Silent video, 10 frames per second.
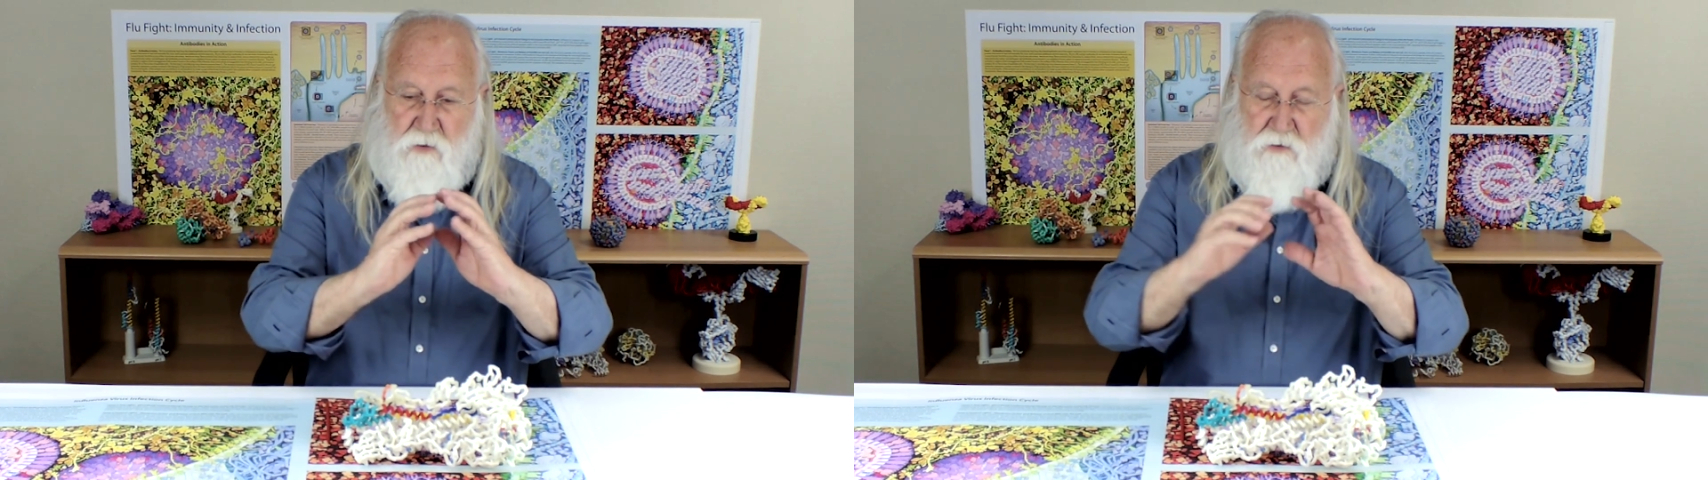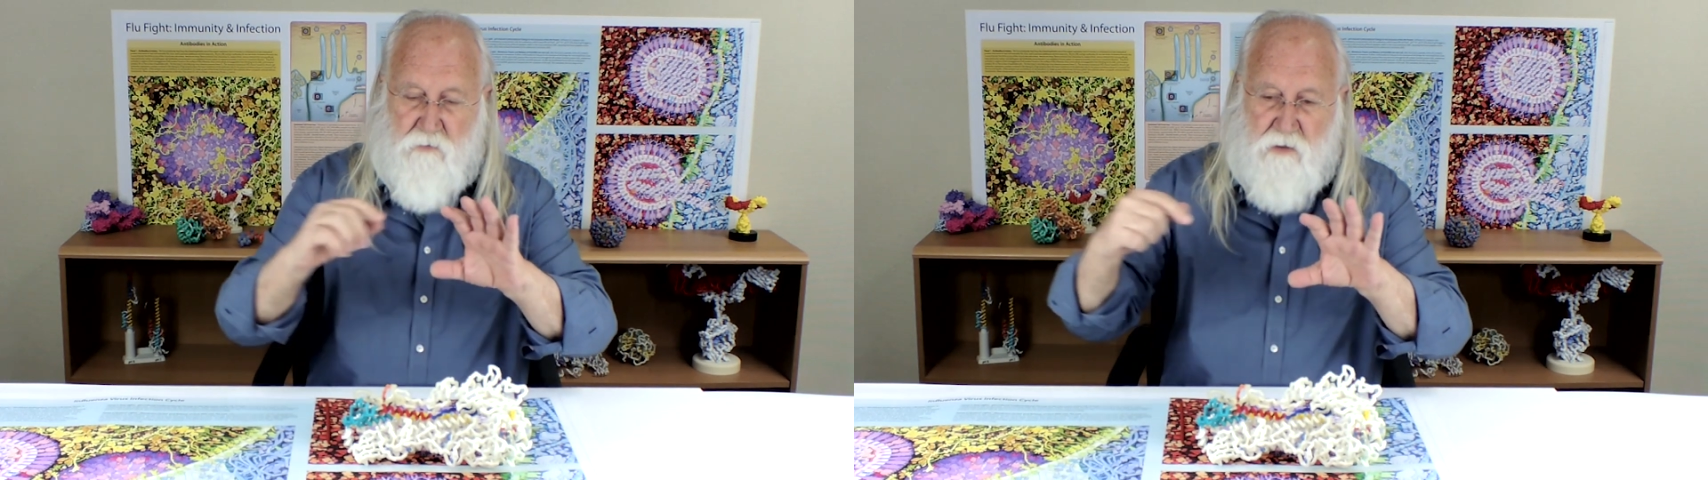
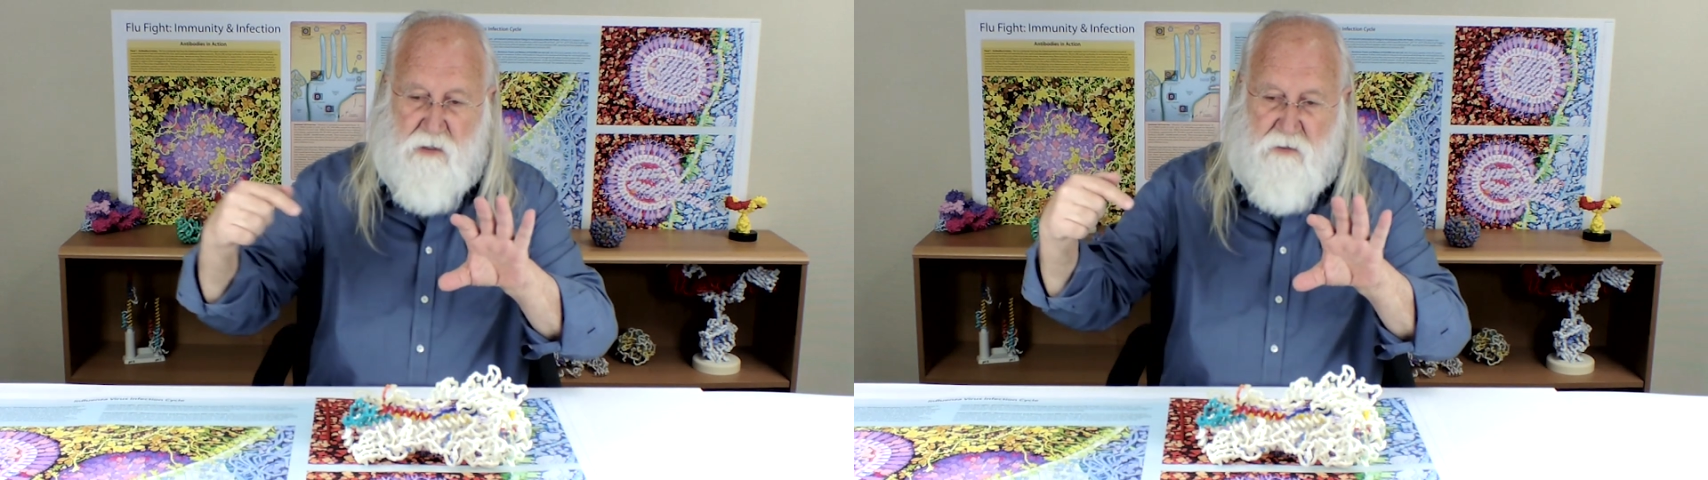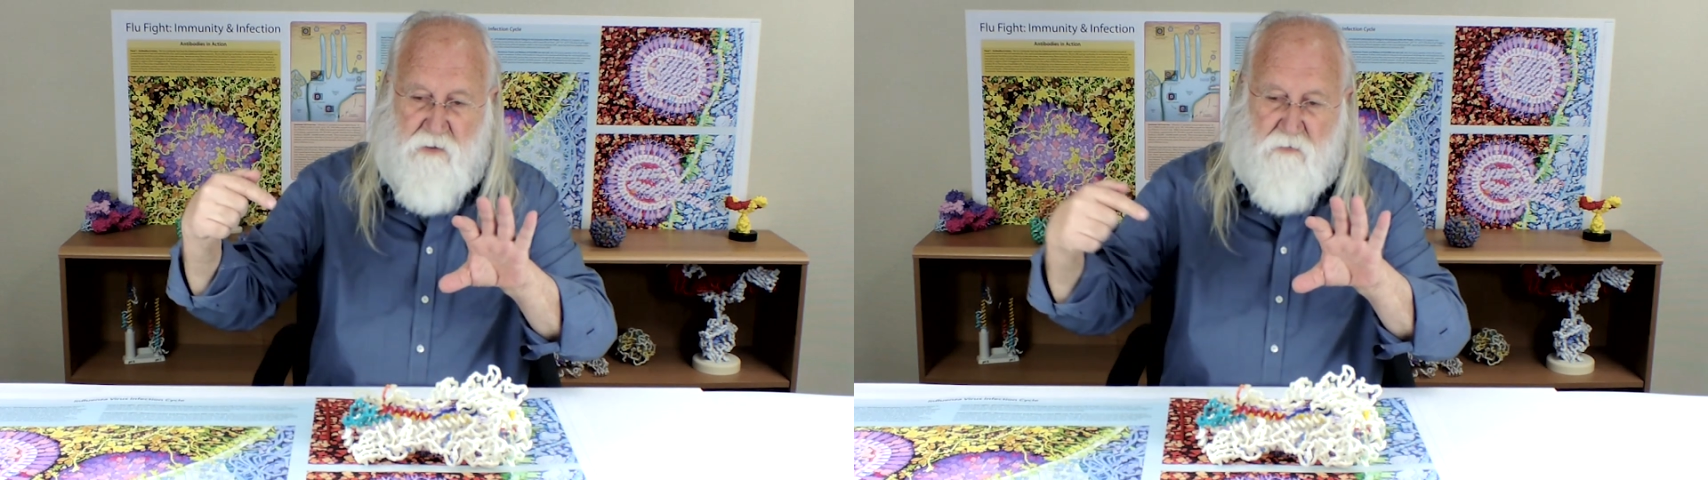which will
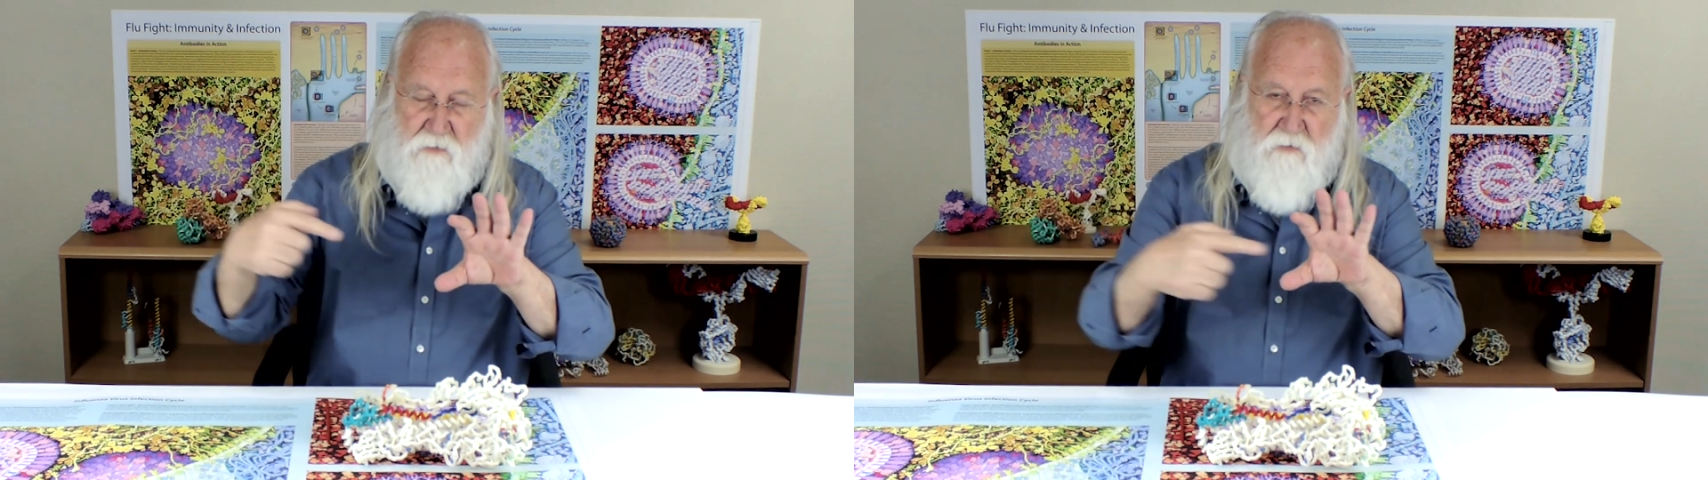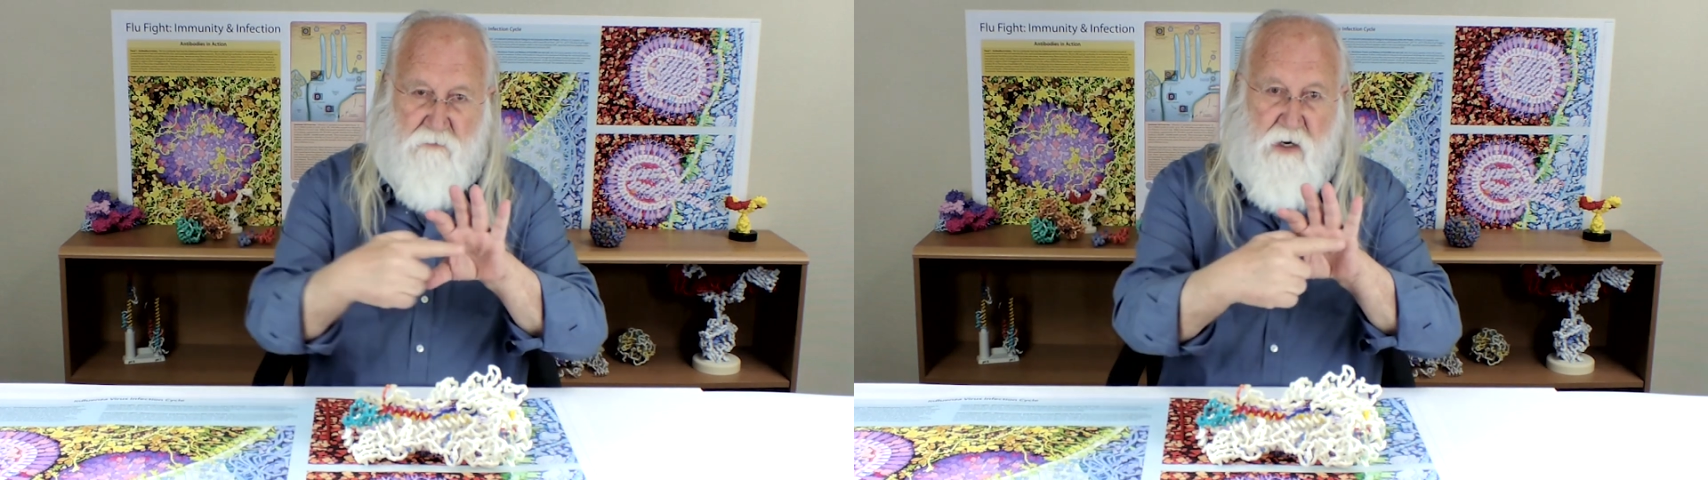let
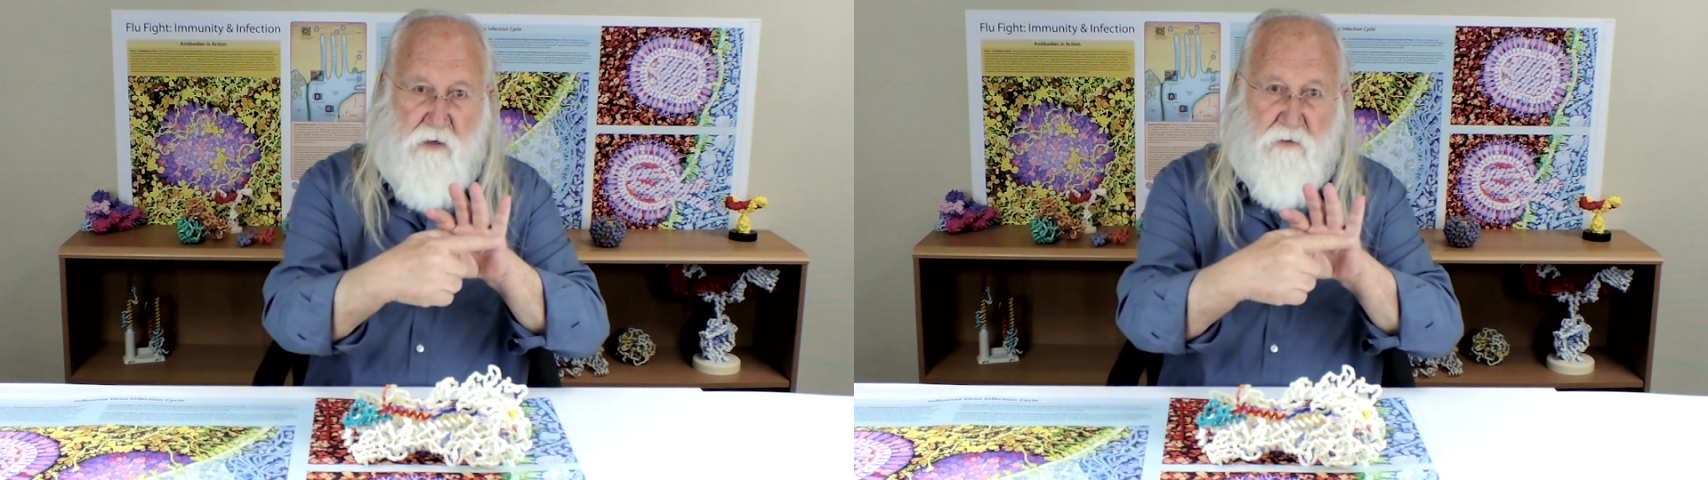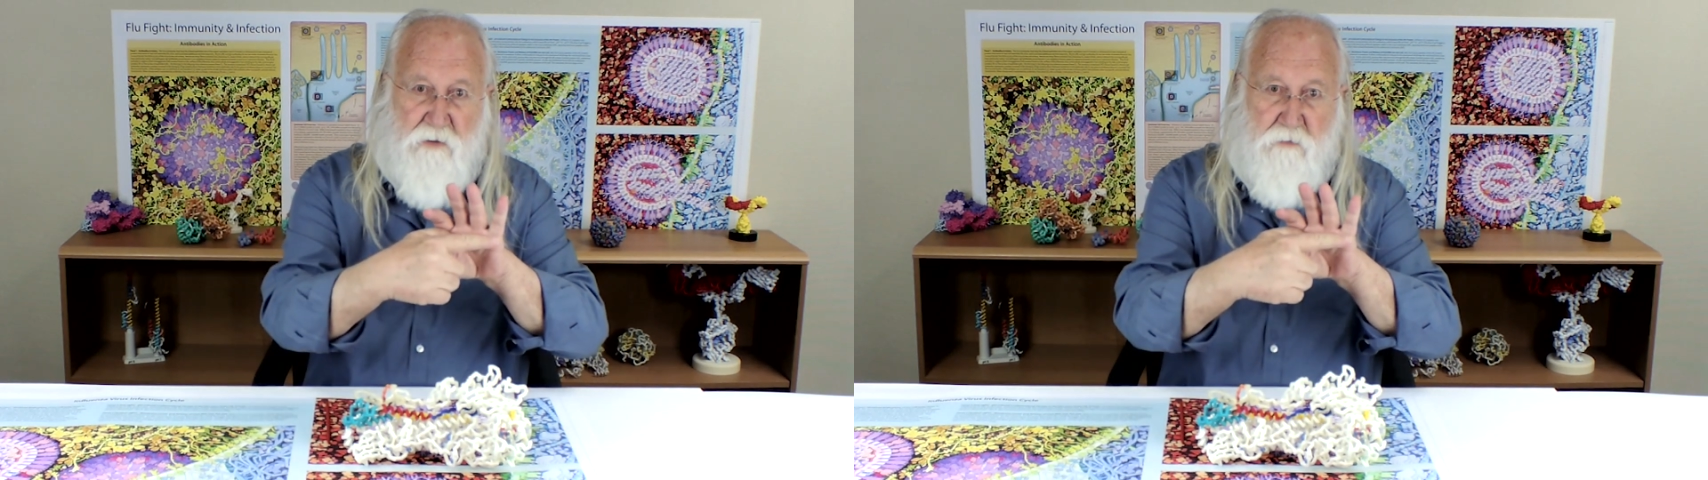the, the
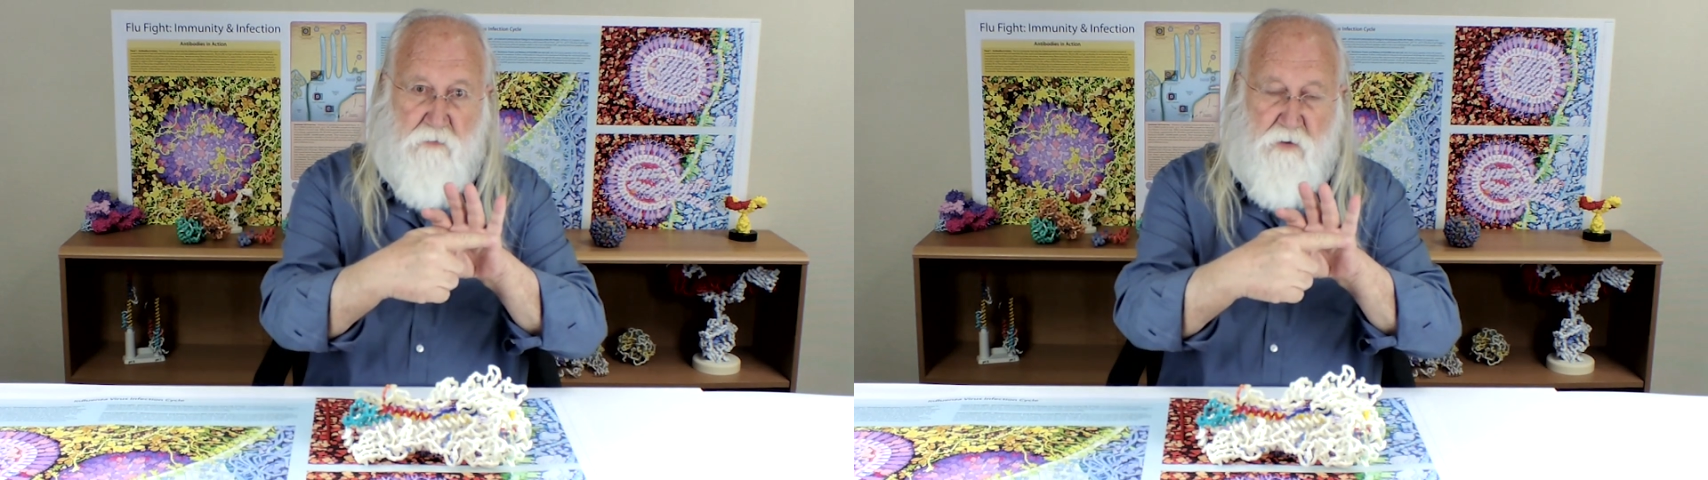virus